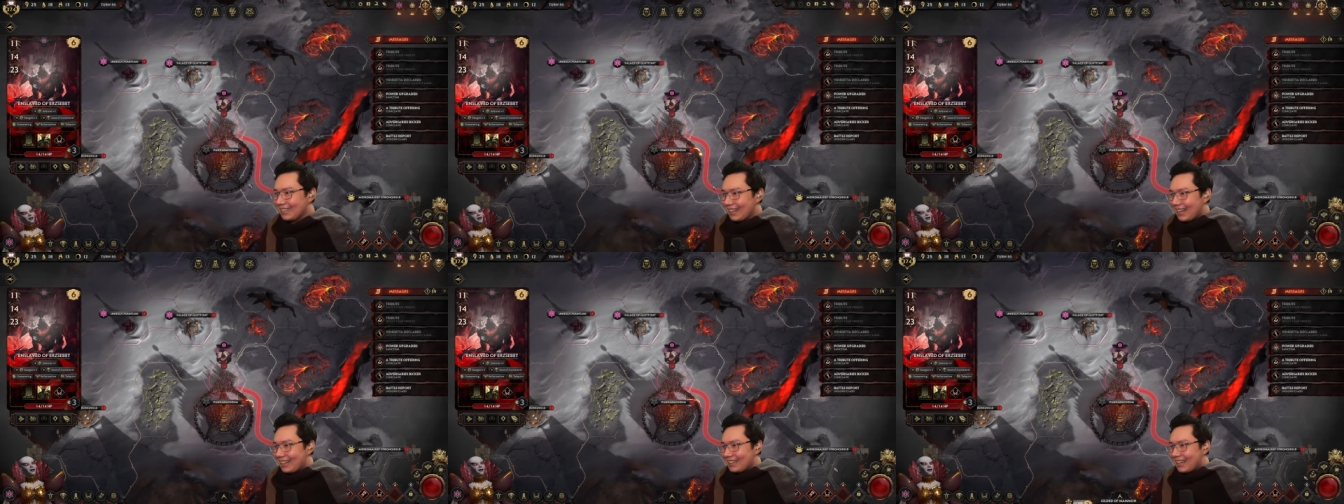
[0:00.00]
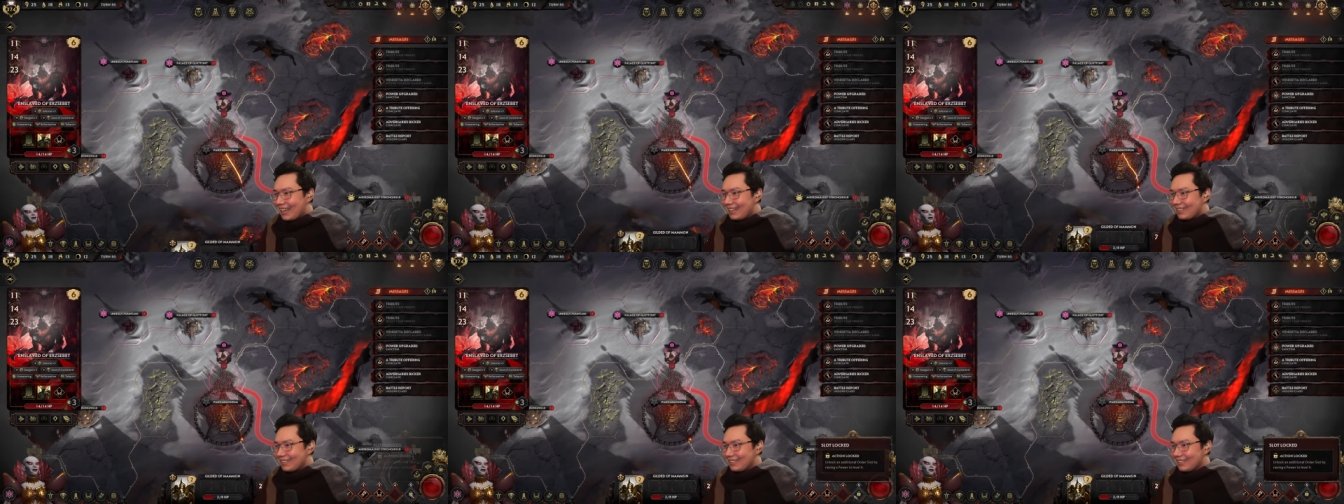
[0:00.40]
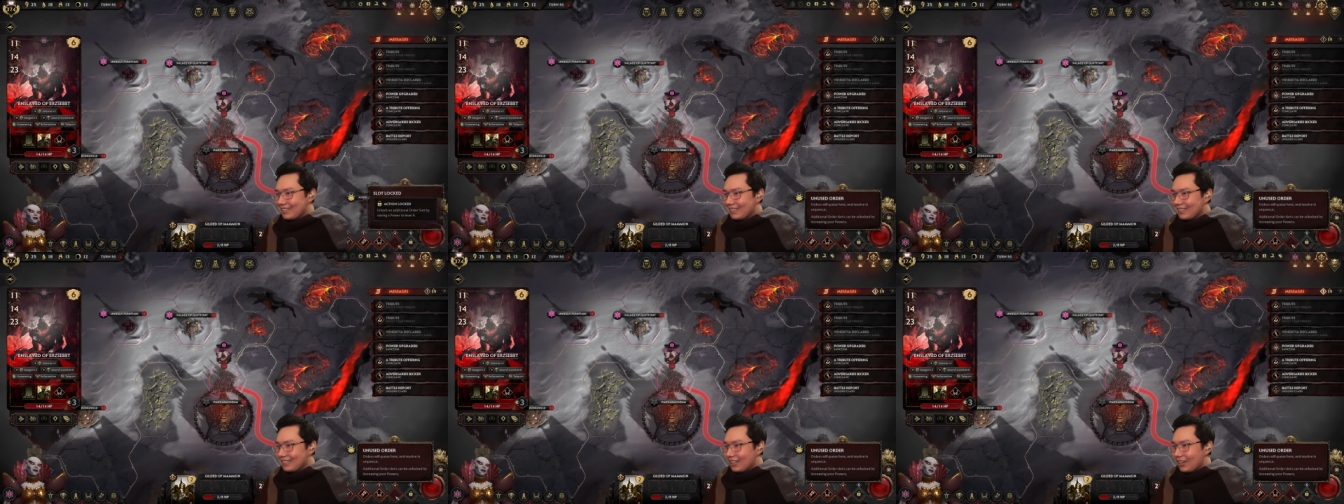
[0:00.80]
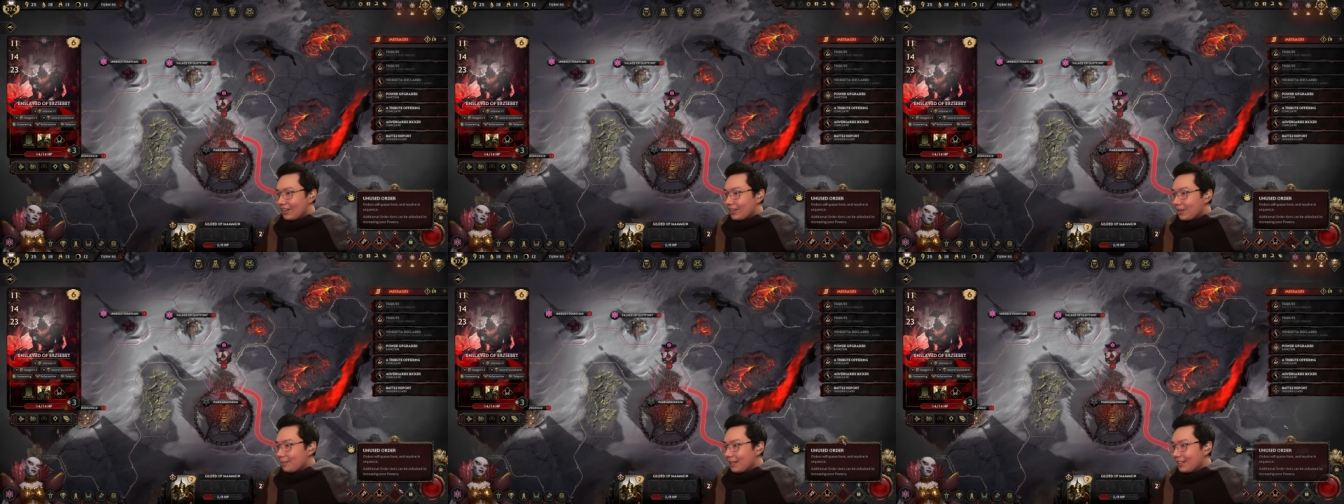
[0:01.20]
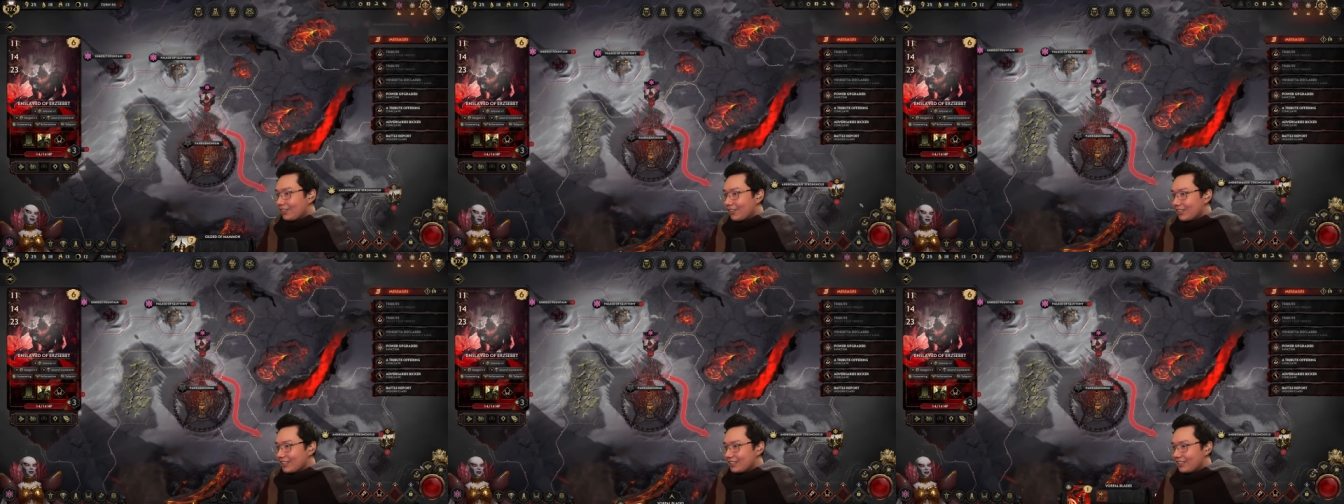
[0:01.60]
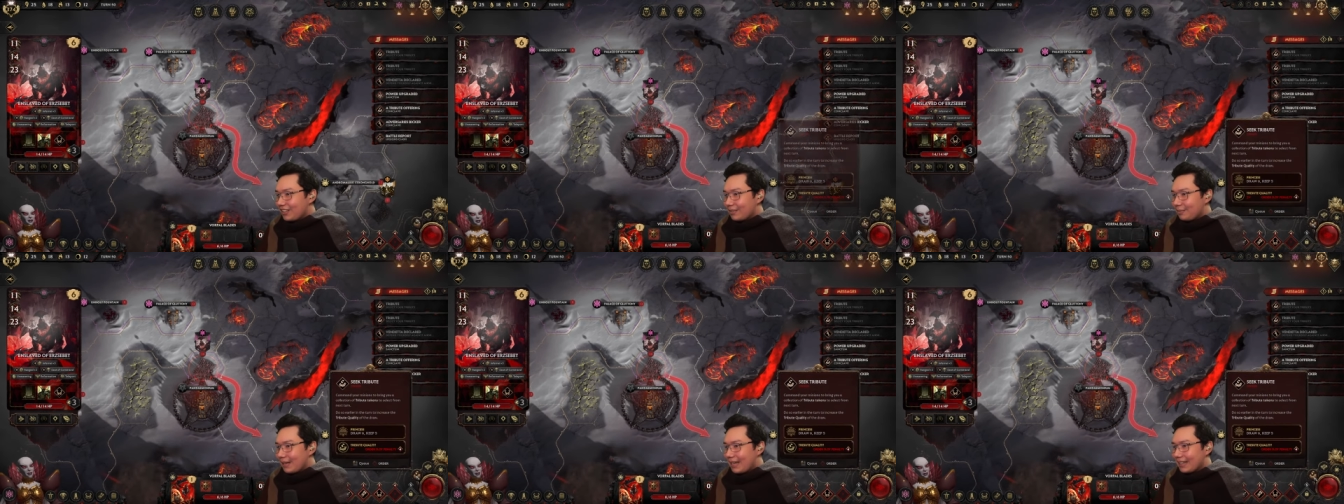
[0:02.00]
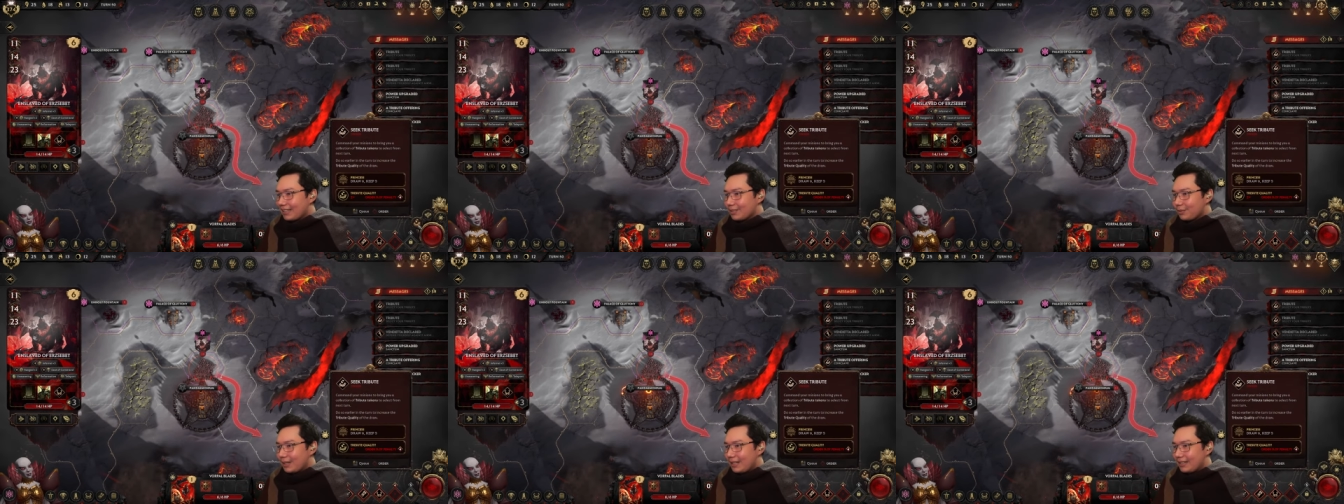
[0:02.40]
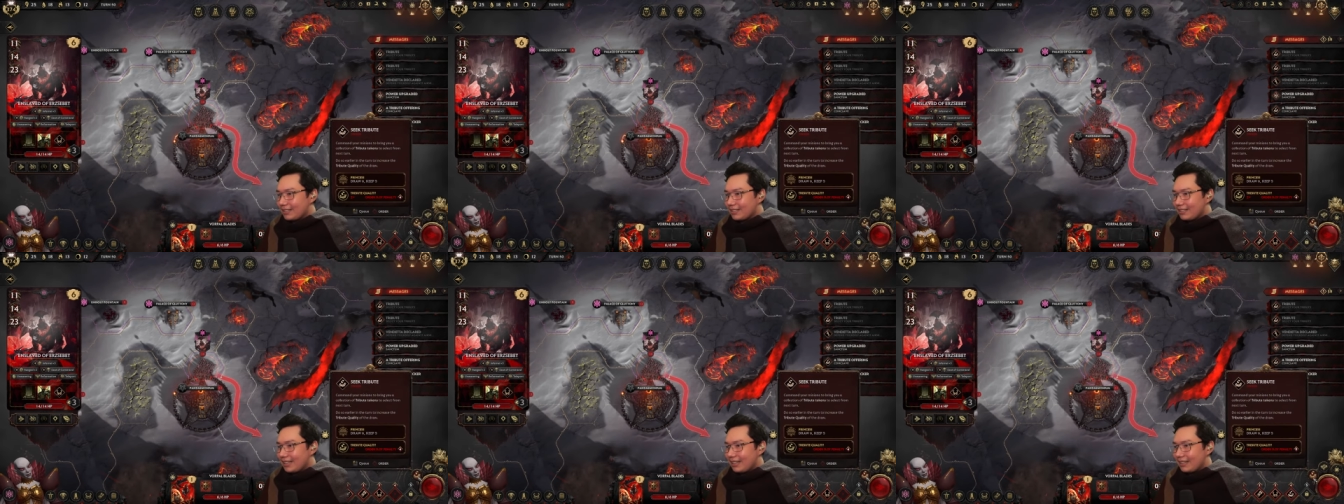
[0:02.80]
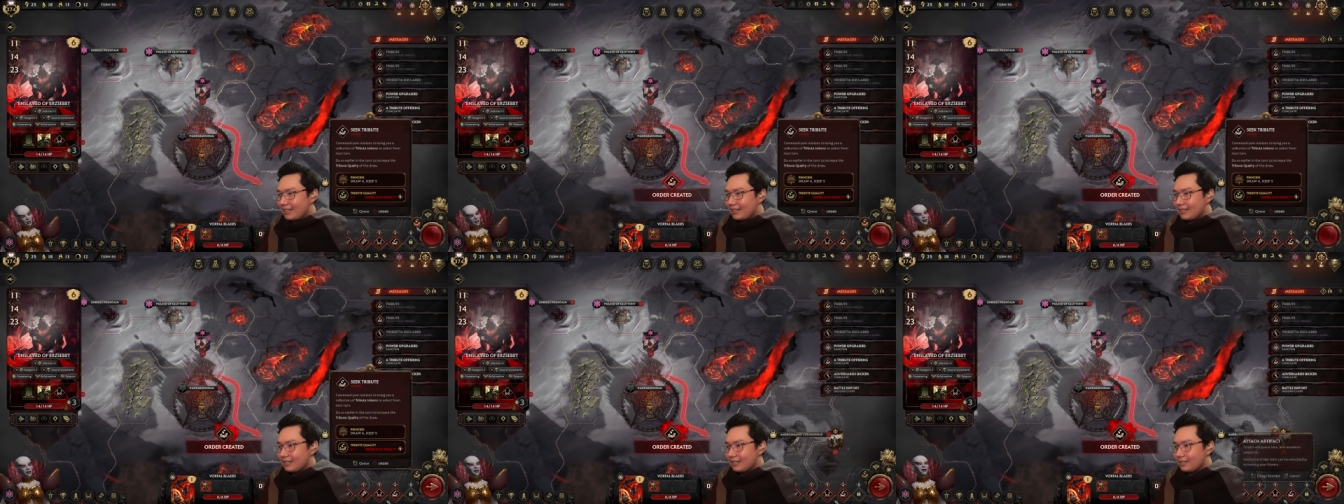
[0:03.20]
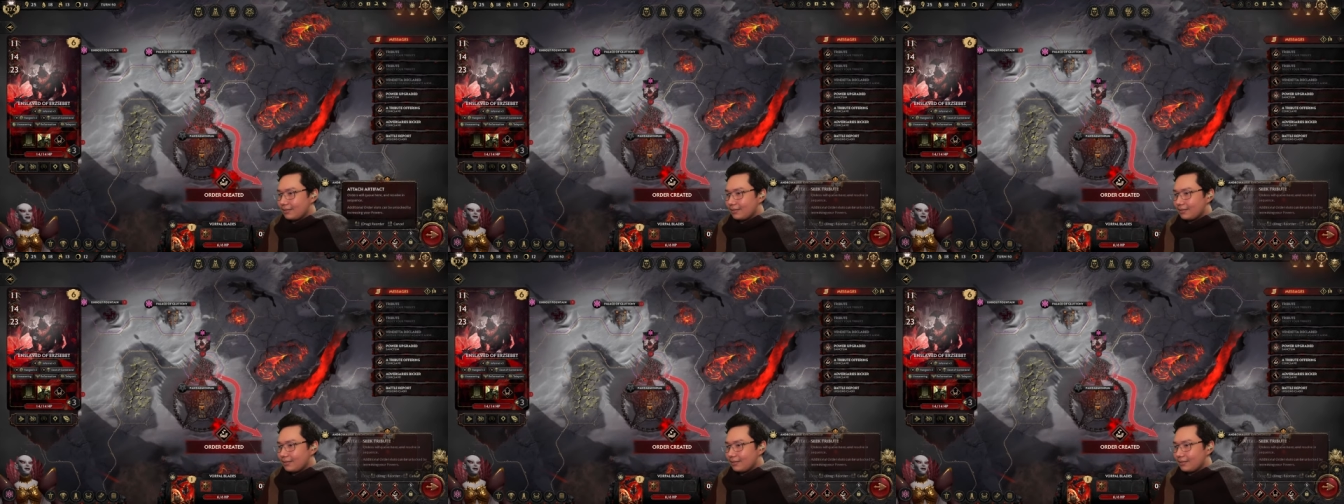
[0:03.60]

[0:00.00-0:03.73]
And then... Oh, I got my order slot back as well. So yeah, let's...